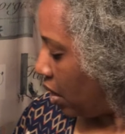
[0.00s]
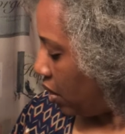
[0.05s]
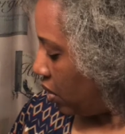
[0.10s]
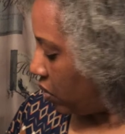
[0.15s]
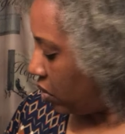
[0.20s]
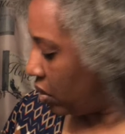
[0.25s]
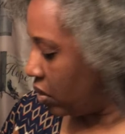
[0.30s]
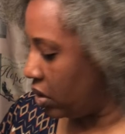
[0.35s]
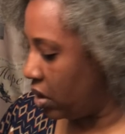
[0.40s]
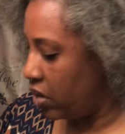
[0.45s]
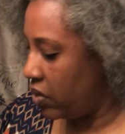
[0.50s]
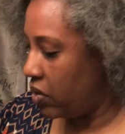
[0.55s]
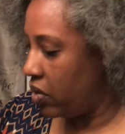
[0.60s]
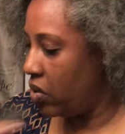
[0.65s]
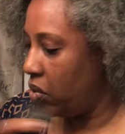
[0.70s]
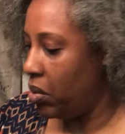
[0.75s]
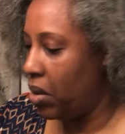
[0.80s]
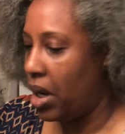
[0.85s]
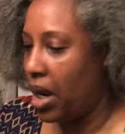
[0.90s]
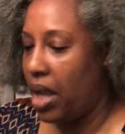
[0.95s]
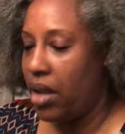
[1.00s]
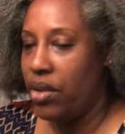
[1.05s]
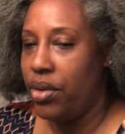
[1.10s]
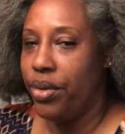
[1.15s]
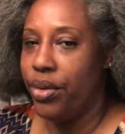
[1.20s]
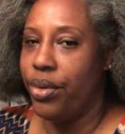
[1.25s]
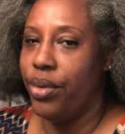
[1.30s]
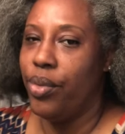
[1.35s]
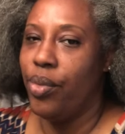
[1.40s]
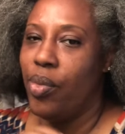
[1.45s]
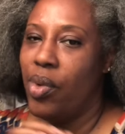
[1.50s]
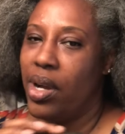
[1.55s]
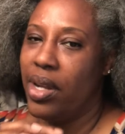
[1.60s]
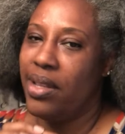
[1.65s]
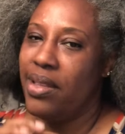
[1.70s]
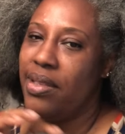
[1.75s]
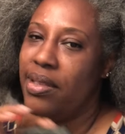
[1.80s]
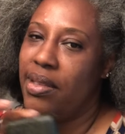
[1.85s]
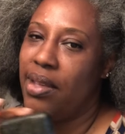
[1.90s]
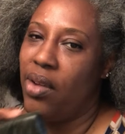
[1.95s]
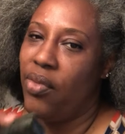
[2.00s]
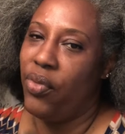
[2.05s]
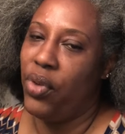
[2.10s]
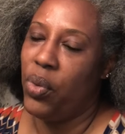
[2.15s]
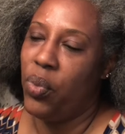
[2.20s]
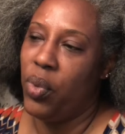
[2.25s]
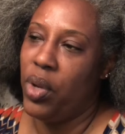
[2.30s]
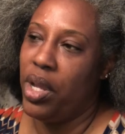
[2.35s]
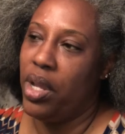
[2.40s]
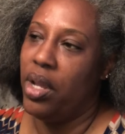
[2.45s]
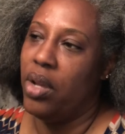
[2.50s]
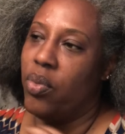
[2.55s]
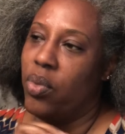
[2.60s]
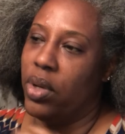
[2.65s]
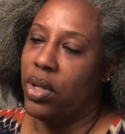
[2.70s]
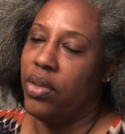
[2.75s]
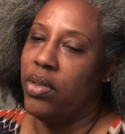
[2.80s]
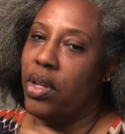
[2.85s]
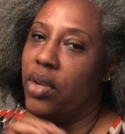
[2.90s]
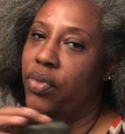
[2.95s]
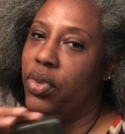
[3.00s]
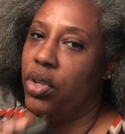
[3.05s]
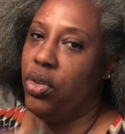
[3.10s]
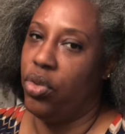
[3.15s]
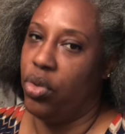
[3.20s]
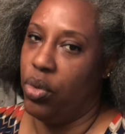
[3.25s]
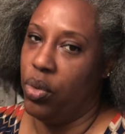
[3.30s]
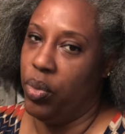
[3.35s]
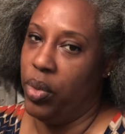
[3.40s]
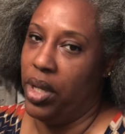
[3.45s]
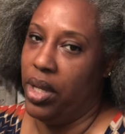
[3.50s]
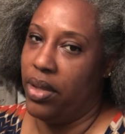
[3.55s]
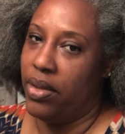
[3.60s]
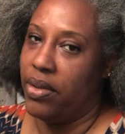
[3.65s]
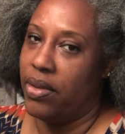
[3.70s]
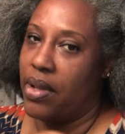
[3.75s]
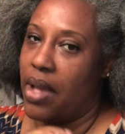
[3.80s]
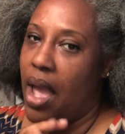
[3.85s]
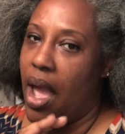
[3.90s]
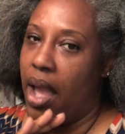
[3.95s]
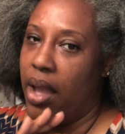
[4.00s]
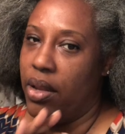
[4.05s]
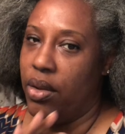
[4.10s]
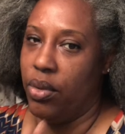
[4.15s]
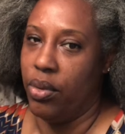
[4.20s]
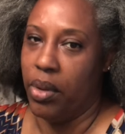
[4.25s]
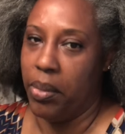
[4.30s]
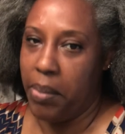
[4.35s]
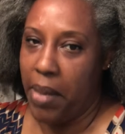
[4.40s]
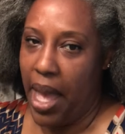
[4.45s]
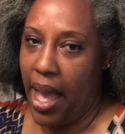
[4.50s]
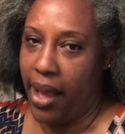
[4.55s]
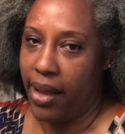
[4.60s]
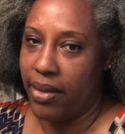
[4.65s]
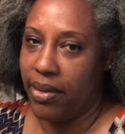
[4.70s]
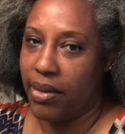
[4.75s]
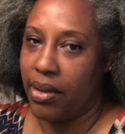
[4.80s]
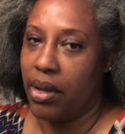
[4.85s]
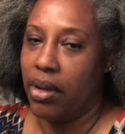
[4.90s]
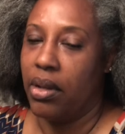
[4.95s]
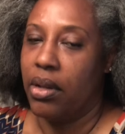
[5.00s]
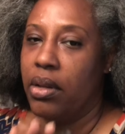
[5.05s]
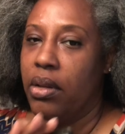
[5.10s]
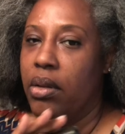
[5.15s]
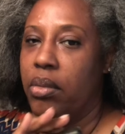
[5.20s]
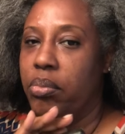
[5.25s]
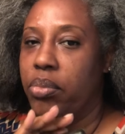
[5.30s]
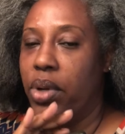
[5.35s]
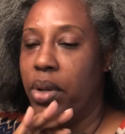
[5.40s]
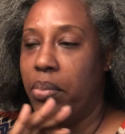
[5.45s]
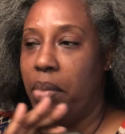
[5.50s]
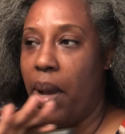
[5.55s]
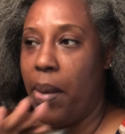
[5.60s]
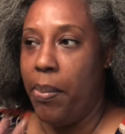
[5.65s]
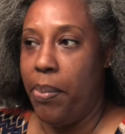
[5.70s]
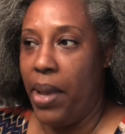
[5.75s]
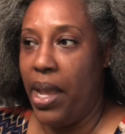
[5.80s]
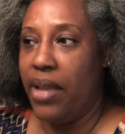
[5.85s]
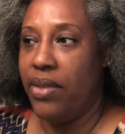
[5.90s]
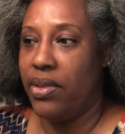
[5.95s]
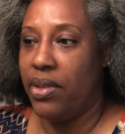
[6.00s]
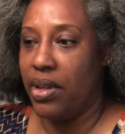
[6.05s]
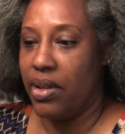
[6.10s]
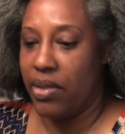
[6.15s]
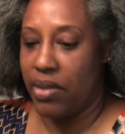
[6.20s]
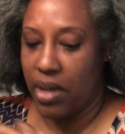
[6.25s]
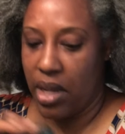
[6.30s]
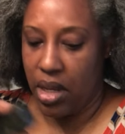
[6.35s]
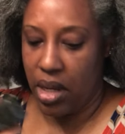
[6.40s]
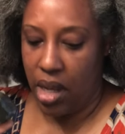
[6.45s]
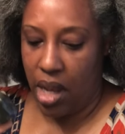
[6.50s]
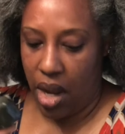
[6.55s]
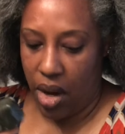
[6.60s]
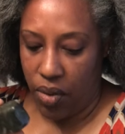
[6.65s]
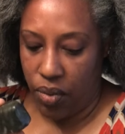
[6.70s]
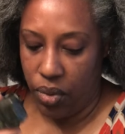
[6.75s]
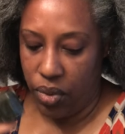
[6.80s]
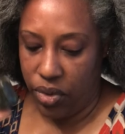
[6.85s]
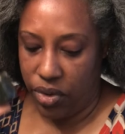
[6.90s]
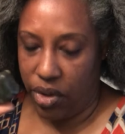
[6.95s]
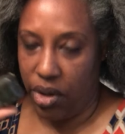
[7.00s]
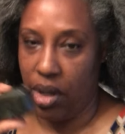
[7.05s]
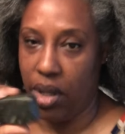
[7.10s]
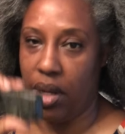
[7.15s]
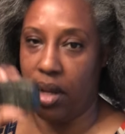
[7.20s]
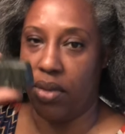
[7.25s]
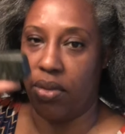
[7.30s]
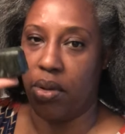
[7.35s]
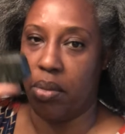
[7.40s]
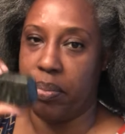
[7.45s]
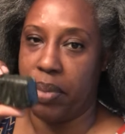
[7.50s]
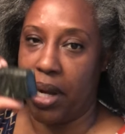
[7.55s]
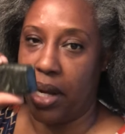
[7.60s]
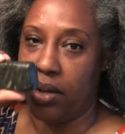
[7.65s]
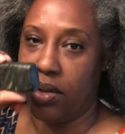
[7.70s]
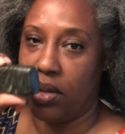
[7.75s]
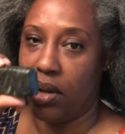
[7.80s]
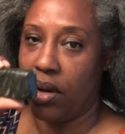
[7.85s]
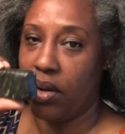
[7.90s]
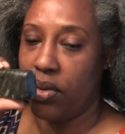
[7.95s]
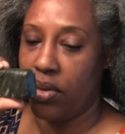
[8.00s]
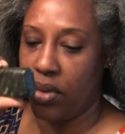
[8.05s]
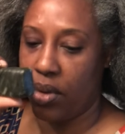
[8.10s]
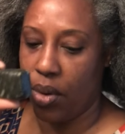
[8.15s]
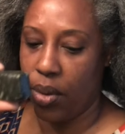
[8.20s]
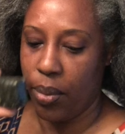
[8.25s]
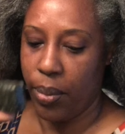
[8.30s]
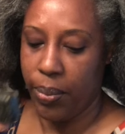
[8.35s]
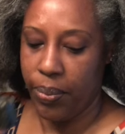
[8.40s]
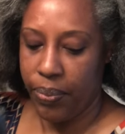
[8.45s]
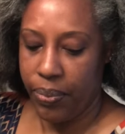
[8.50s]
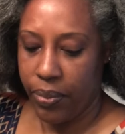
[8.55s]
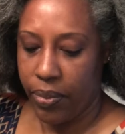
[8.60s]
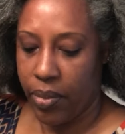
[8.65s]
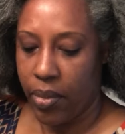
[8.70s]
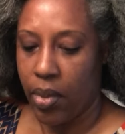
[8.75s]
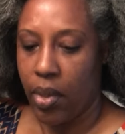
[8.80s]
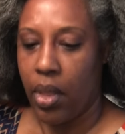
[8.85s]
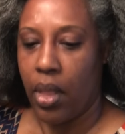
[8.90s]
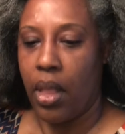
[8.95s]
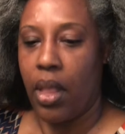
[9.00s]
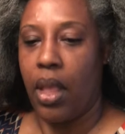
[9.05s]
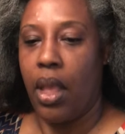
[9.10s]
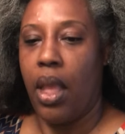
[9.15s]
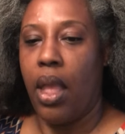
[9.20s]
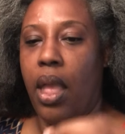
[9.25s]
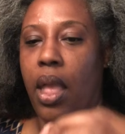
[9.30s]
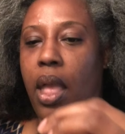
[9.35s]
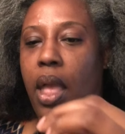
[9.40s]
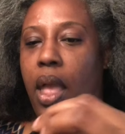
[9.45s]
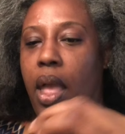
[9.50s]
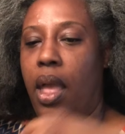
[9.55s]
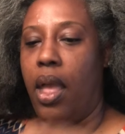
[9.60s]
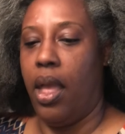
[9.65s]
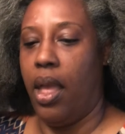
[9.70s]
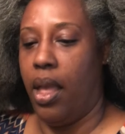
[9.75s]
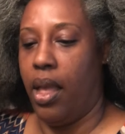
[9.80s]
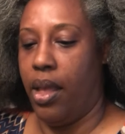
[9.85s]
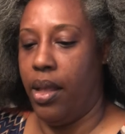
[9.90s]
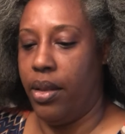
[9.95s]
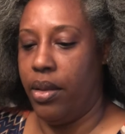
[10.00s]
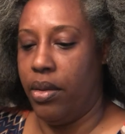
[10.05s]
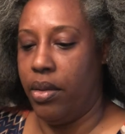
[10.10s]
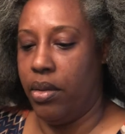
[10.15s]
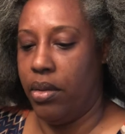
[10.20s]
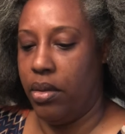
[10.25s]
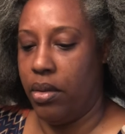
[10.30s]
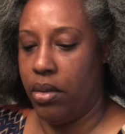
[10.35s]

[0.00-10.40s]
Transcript: So this is what I do once every week, once every 2 weeks. I do a mask. But my basic skincare routine is the pine tar soap and